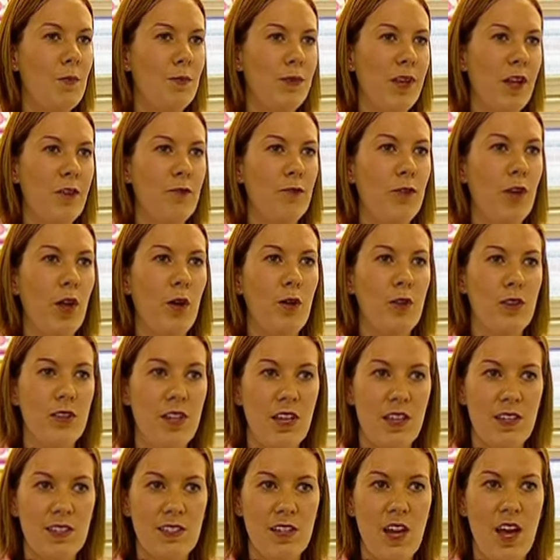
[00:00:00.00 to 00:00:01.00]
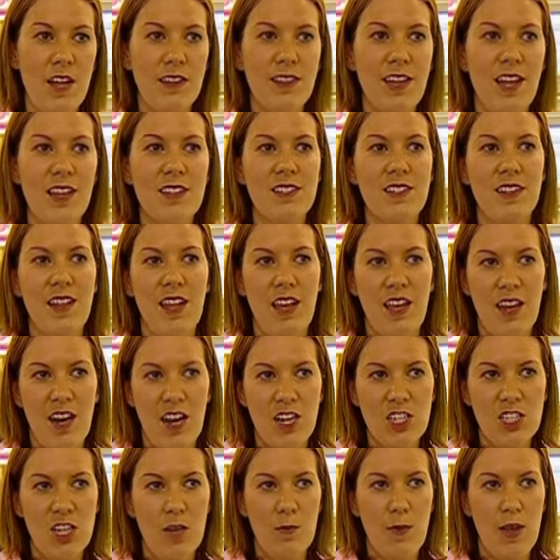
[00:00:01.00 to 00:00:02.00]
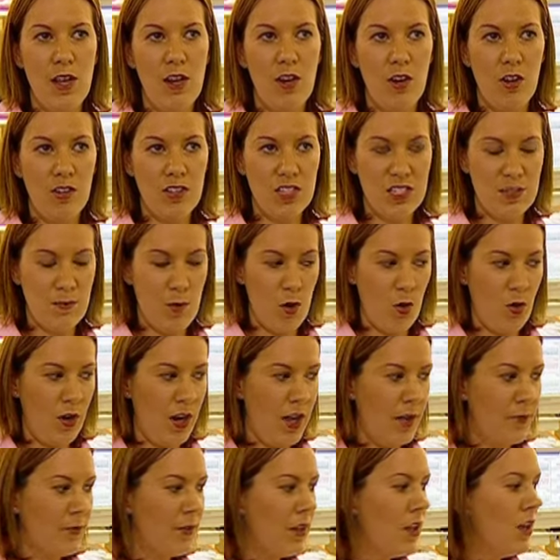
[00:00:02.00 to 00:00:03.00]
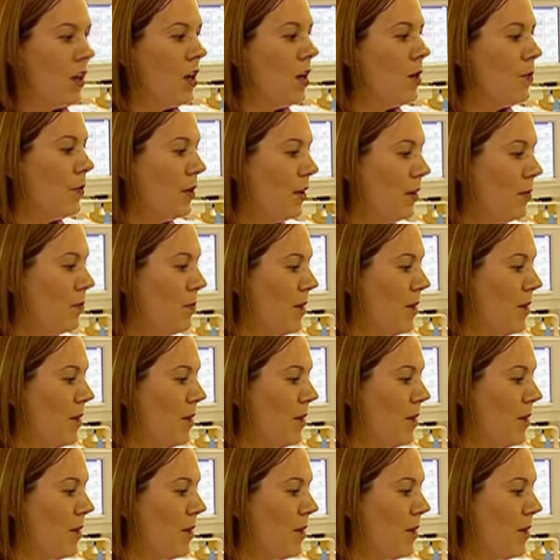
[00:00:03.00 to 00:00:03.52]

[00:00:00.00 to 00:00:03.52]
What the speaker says: blood flow and things like that, so they can actually be a lot smaller. But